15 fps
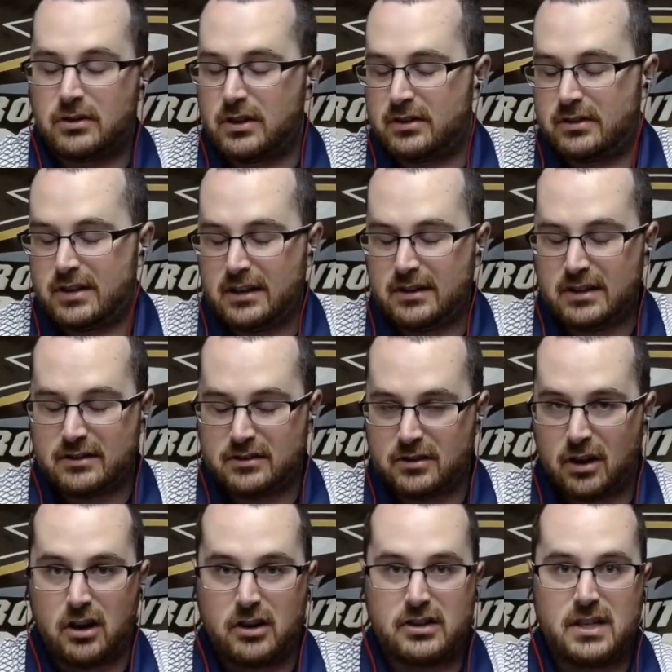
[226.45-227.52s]
The Celtics
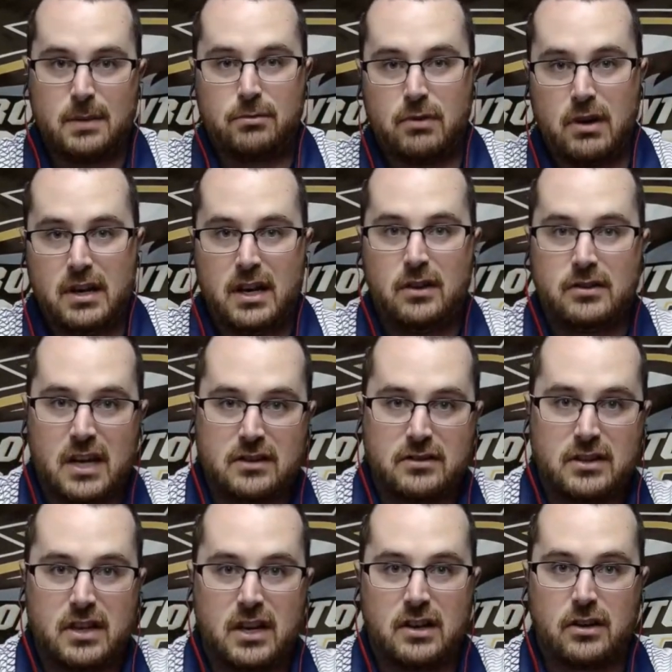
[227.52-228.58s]
guard depth right now is
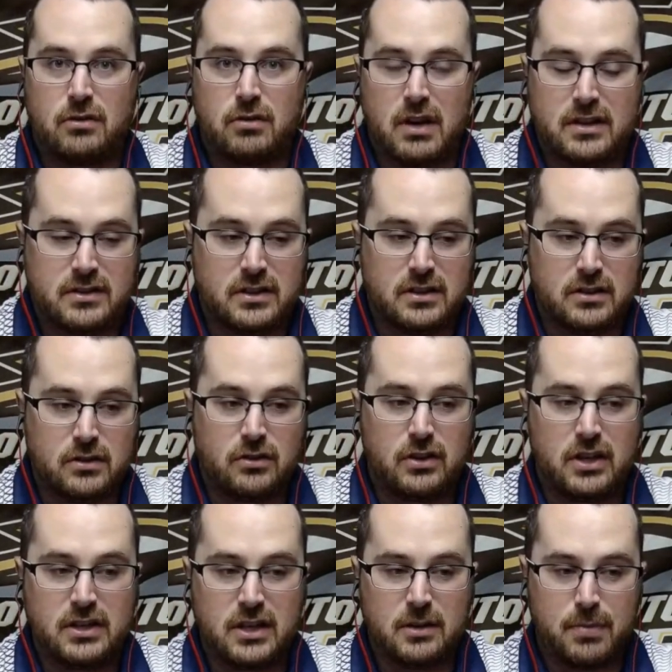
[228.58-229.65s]
actually kind of crazy.
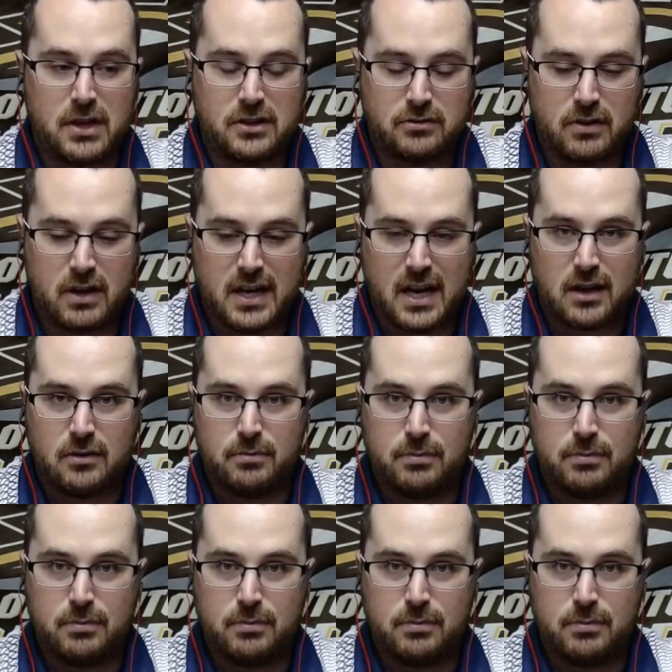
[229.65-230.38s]
Look at their bench right now.